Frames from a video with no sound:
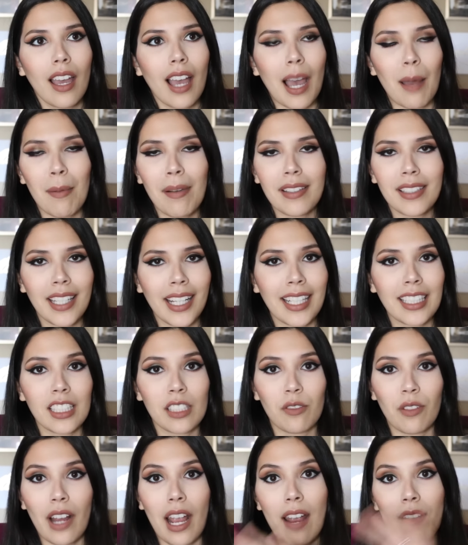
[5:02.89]
I'm not saying this
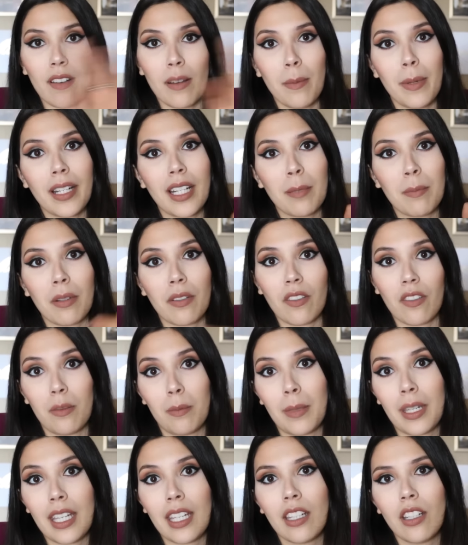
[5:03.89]
is for everybody, but for
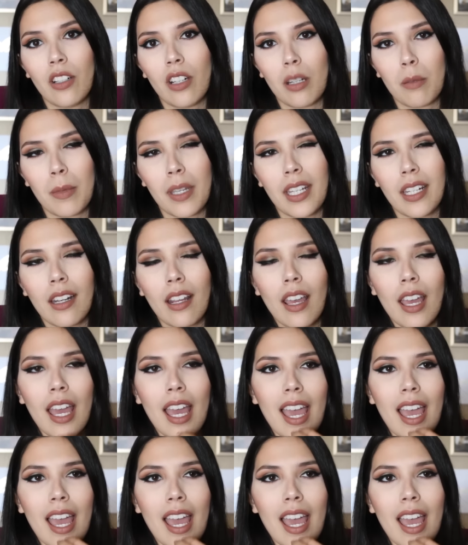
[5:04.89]
me, you know what I mean?